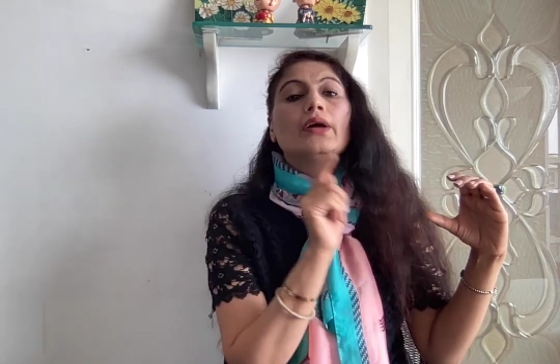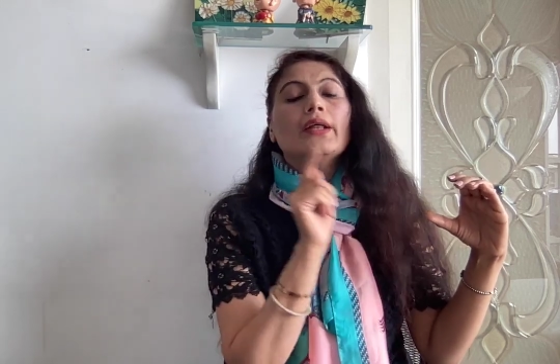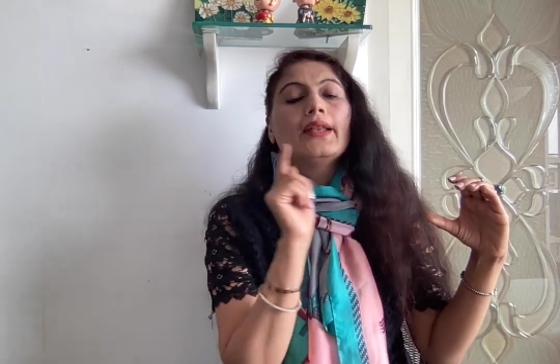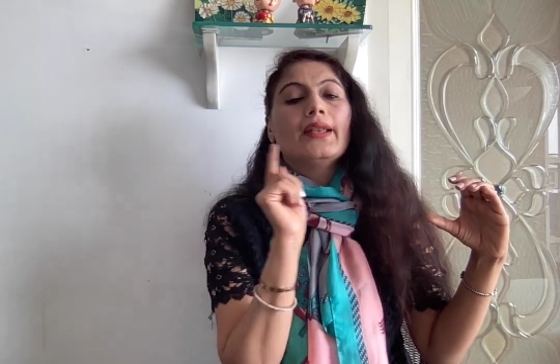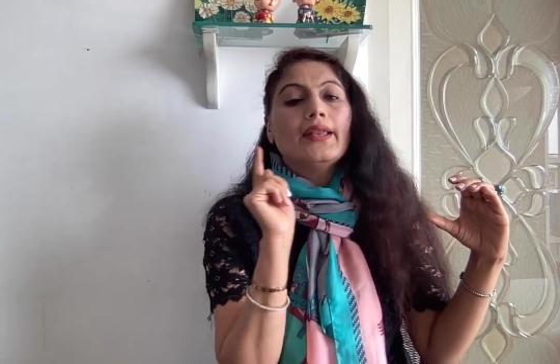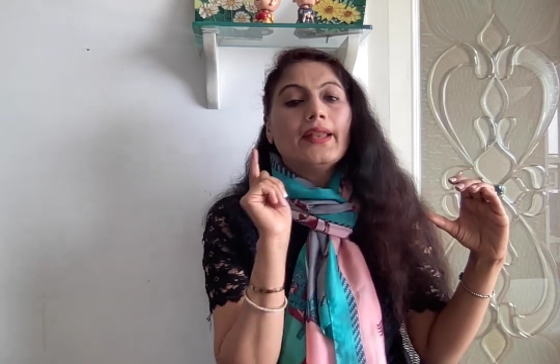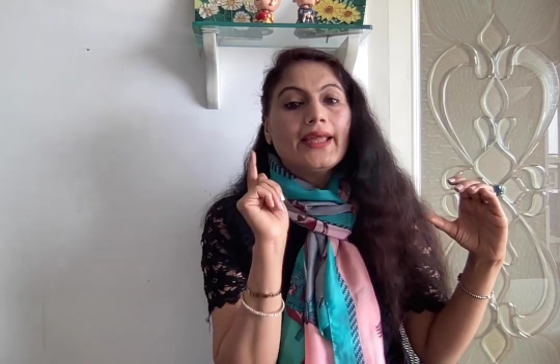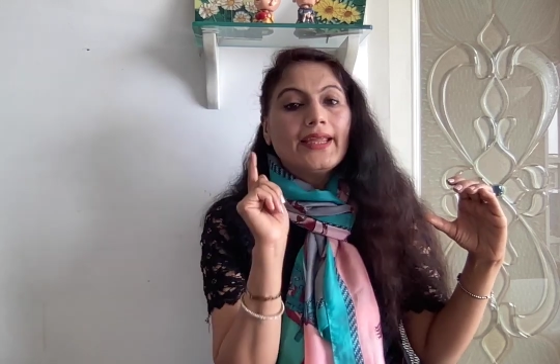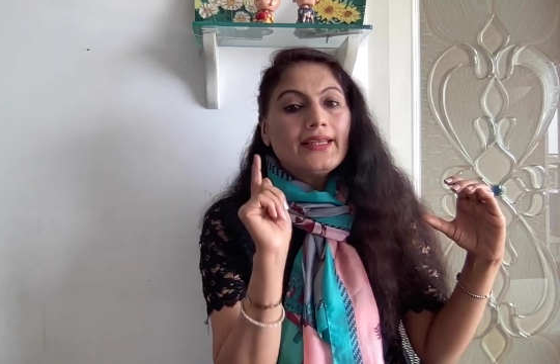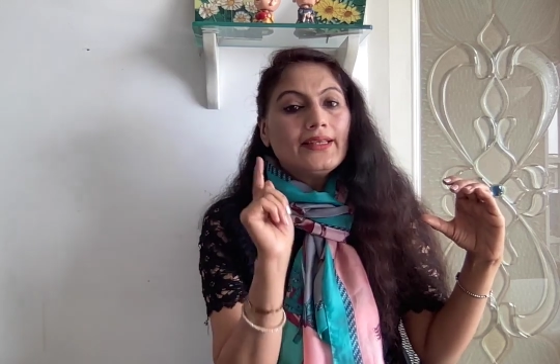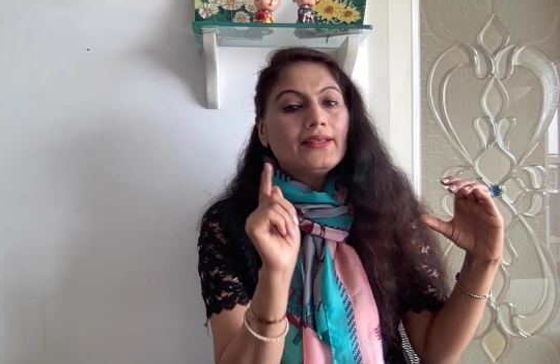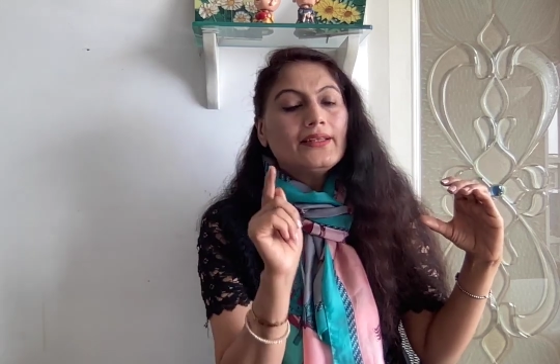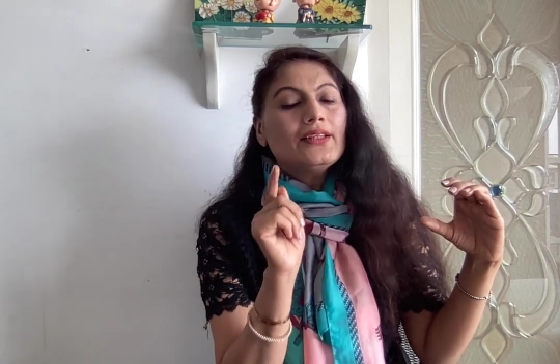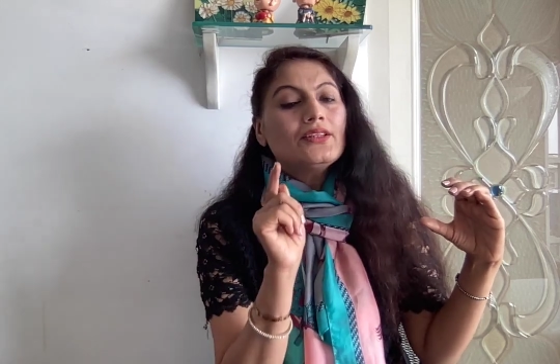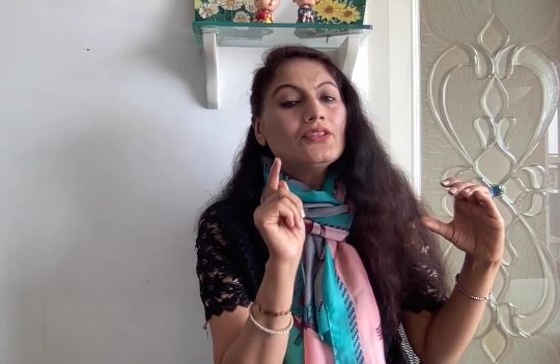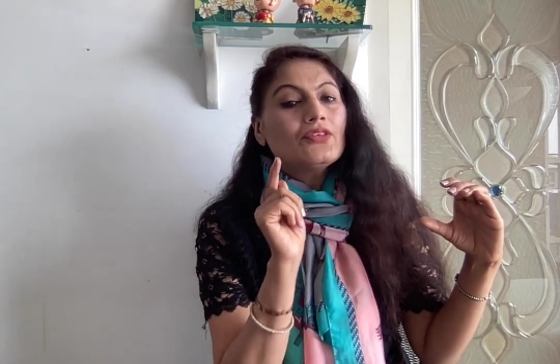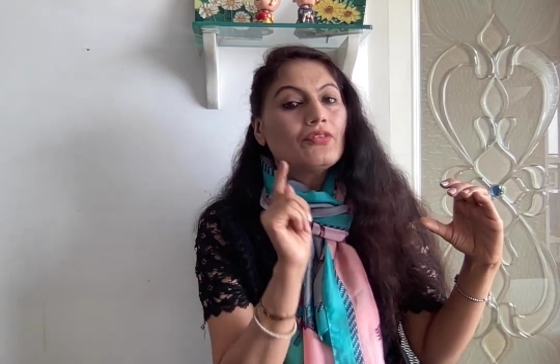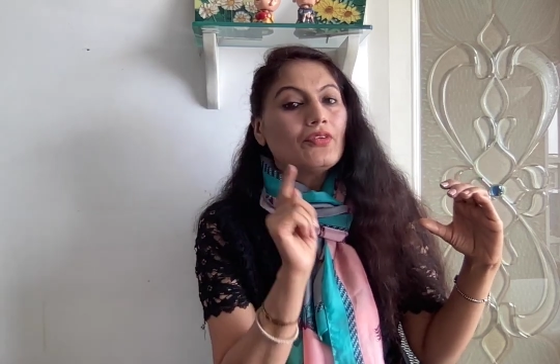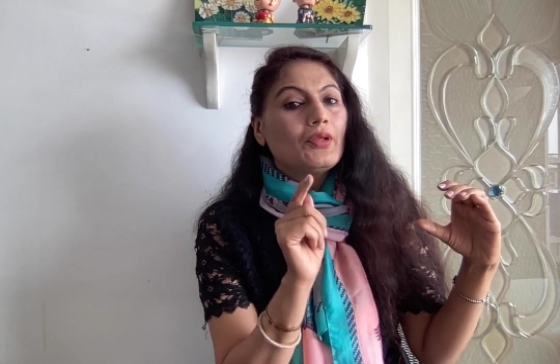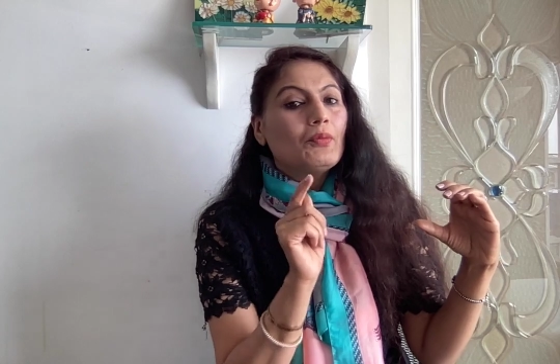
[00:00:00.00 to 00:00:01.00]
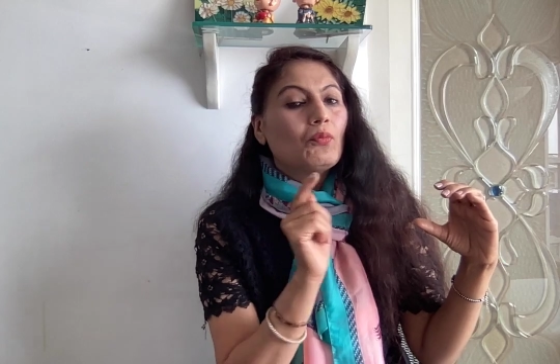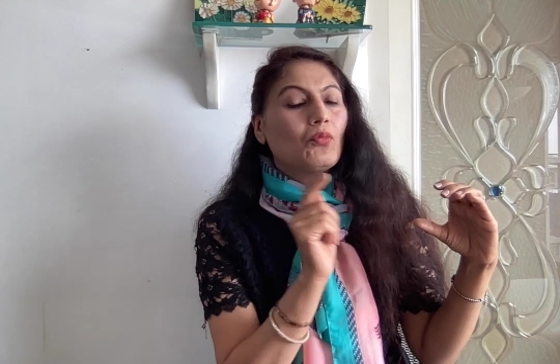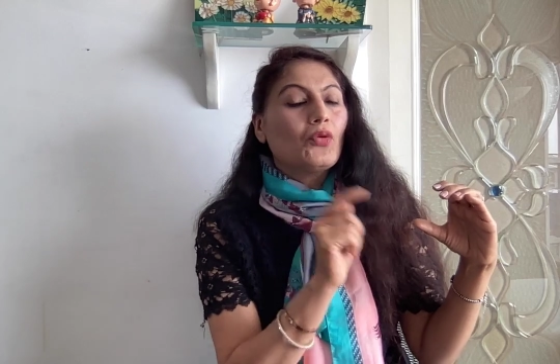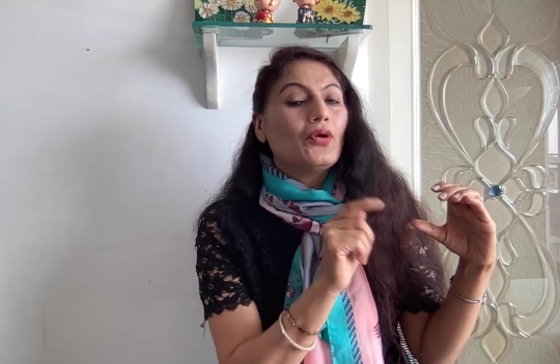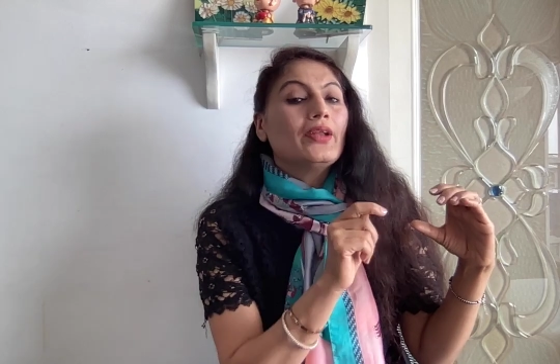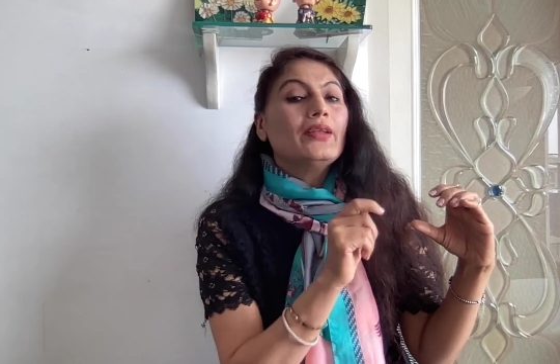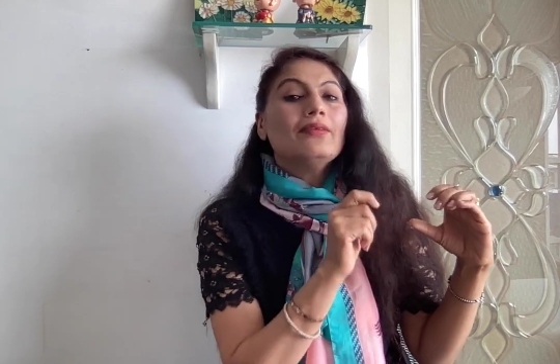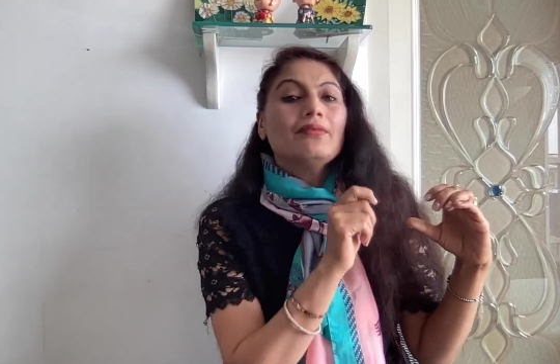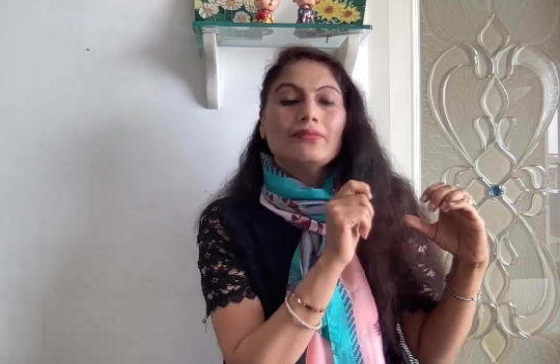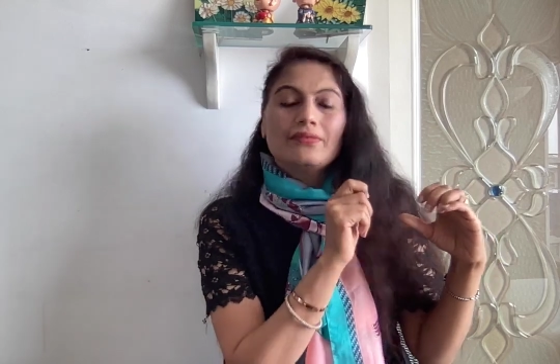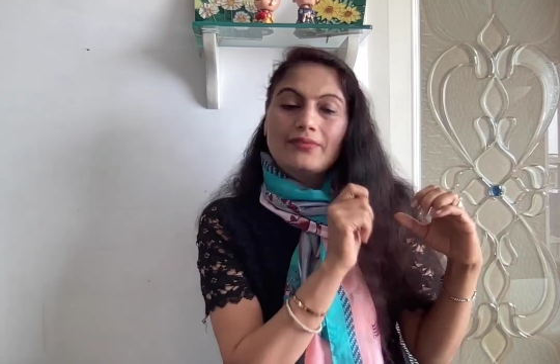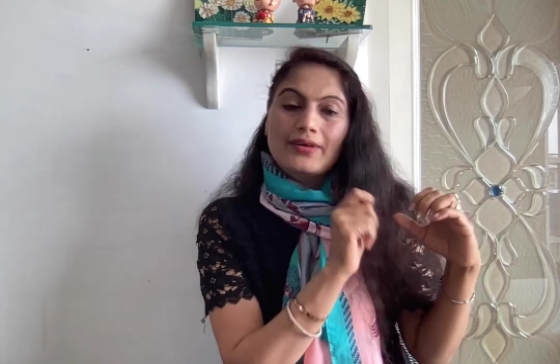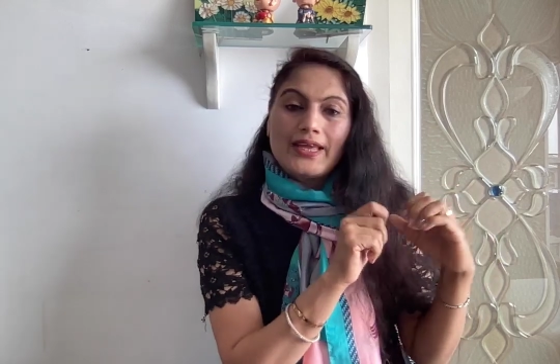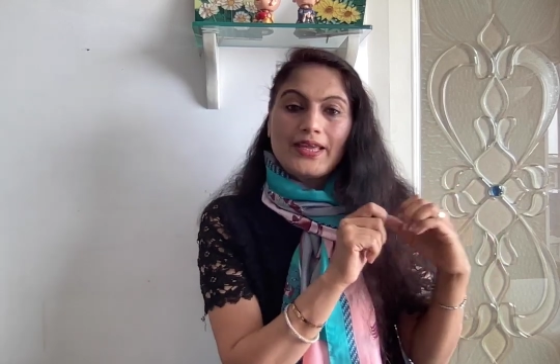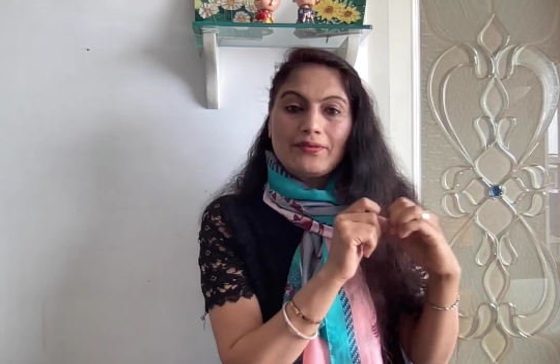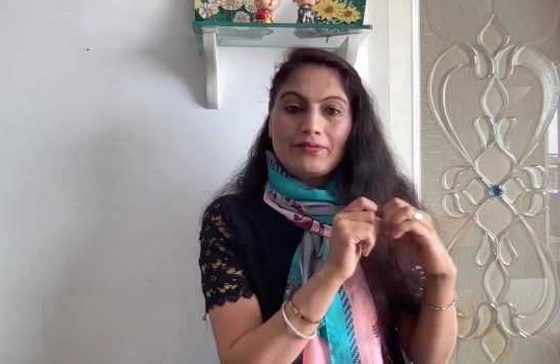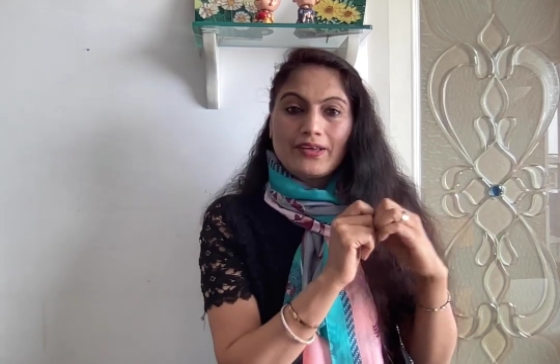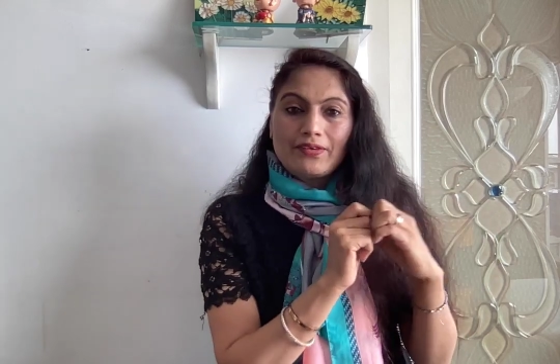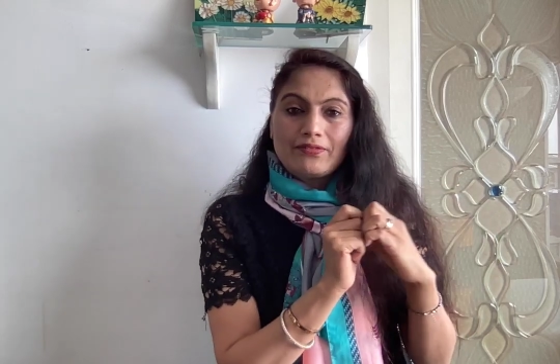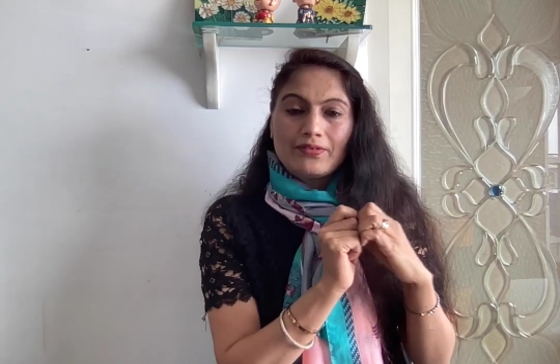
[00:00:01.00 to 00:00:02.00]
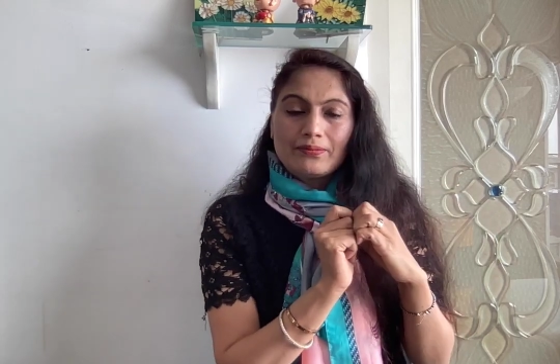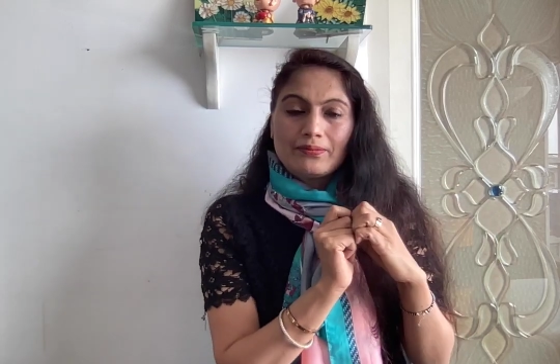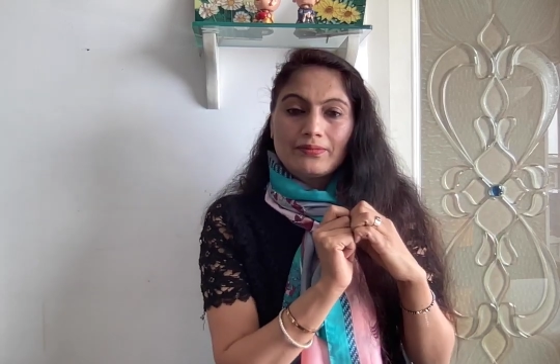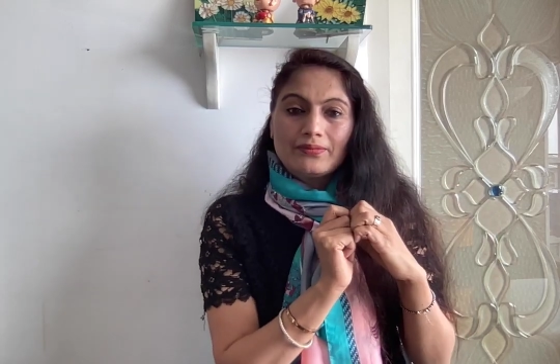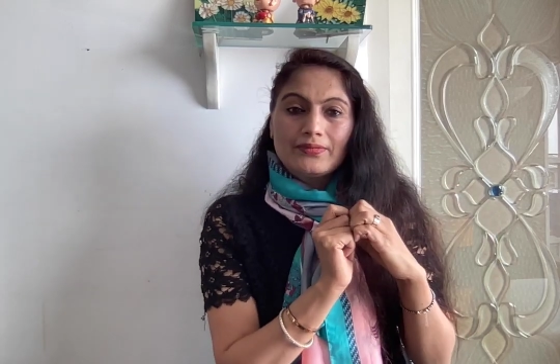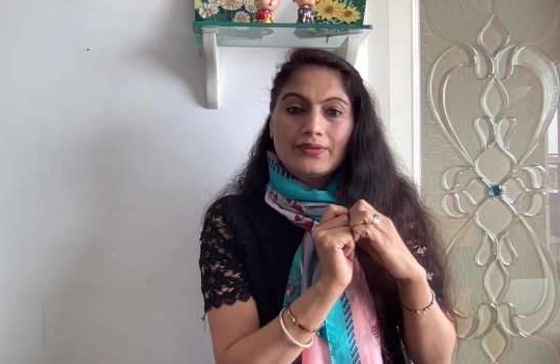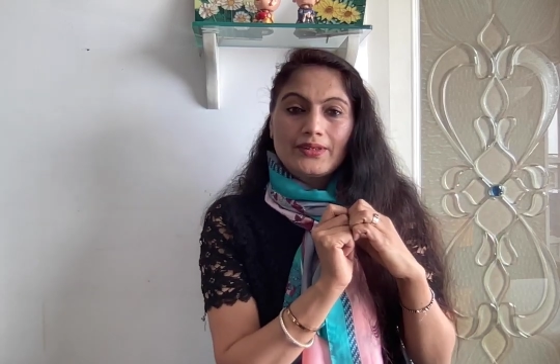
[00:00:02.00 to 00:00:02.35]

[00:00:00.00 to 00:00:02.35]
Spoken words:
93.5 FM.